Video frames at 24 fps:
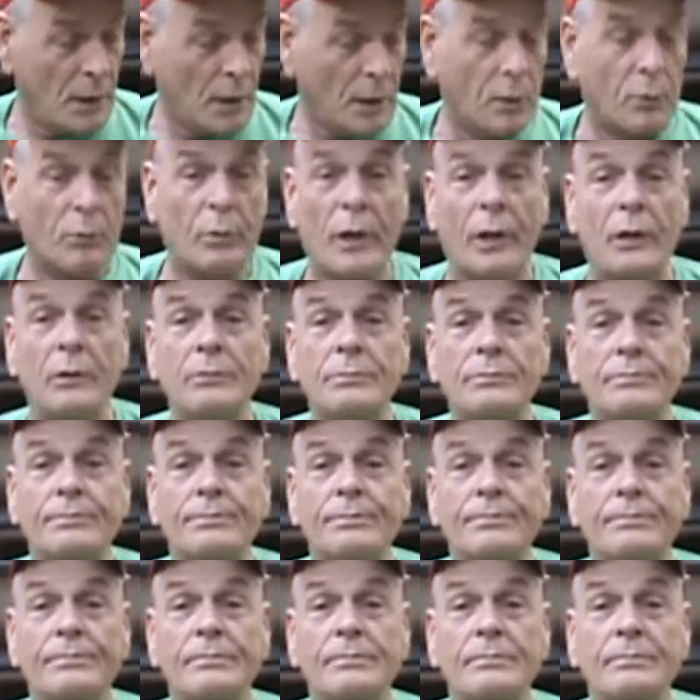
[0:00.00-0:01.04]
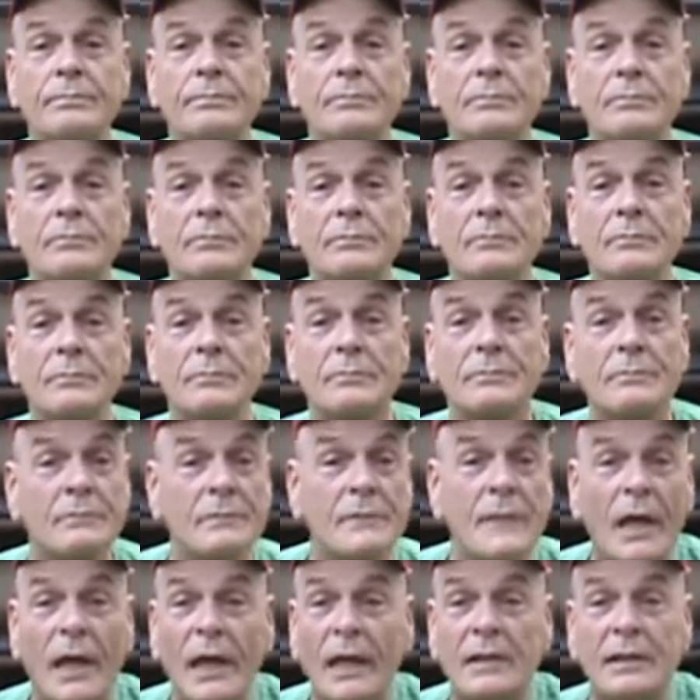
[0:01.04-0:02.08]
Well,
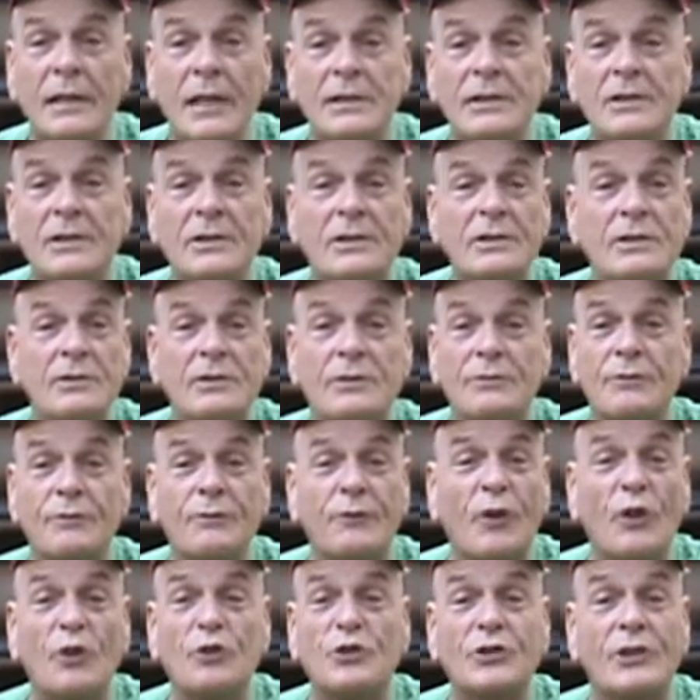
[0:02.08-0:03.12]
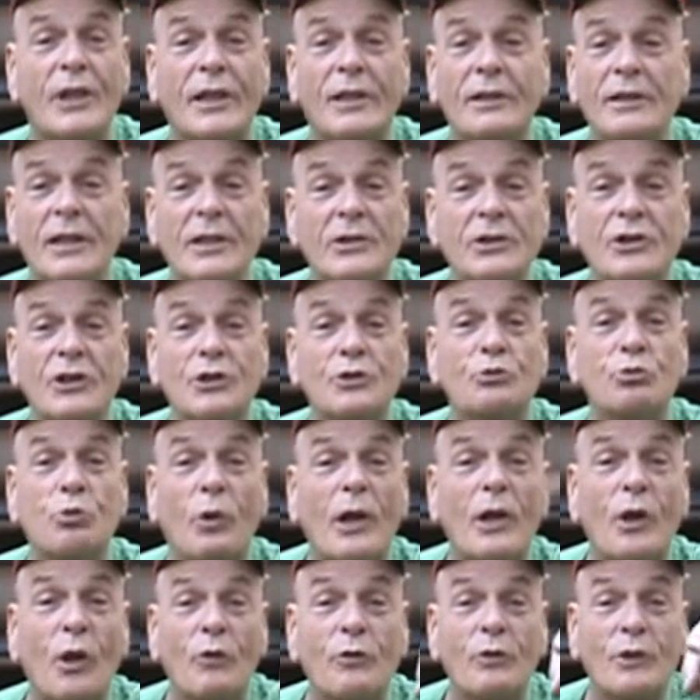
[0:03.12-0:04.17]
hey, first thing, let's just
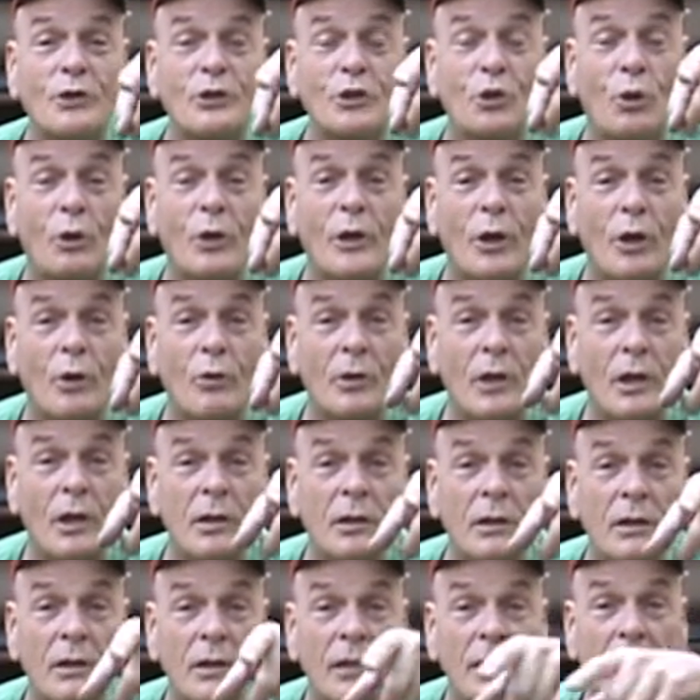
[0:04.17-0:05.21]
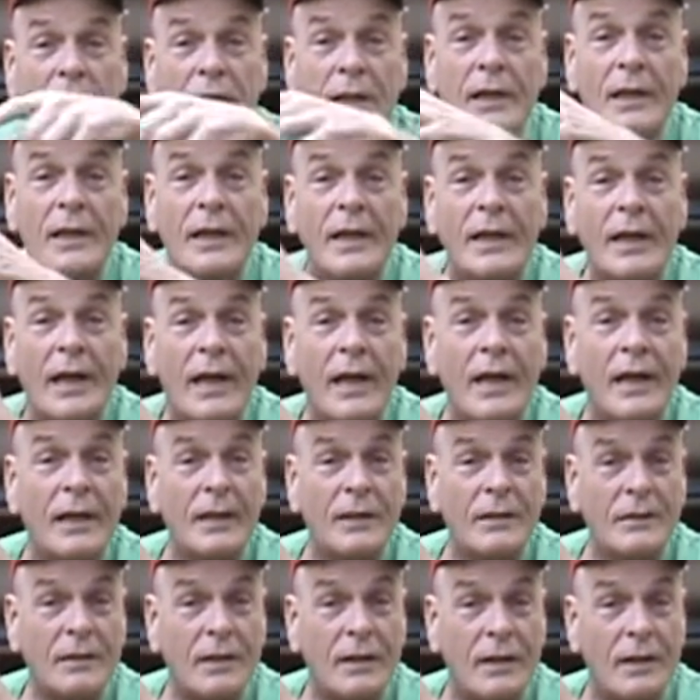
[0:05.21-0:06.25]
run over to Toyota
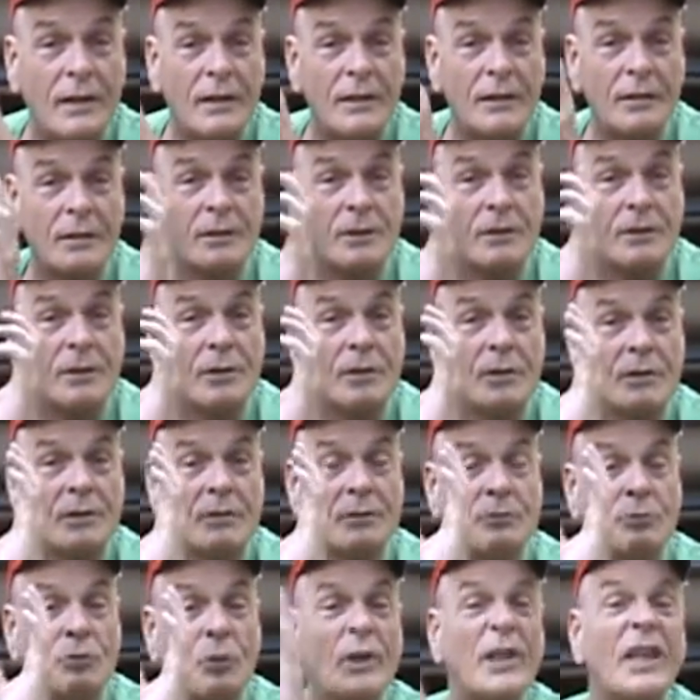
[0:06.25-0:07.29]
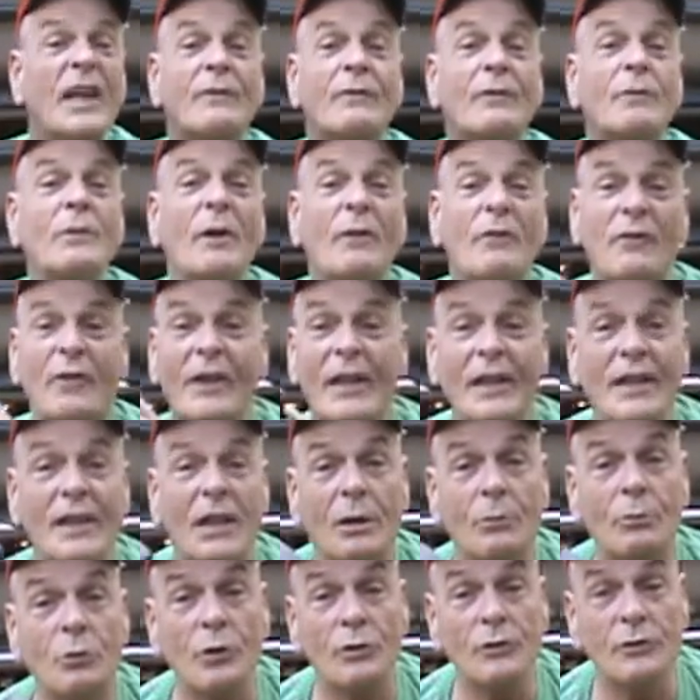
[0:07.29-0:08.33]
and we'll give them the VIN
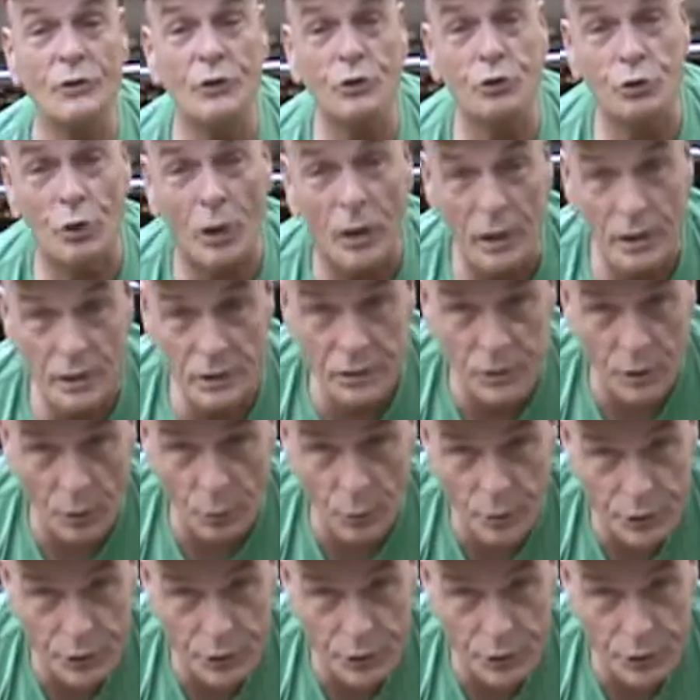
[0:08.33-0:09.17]
number of the truck so we're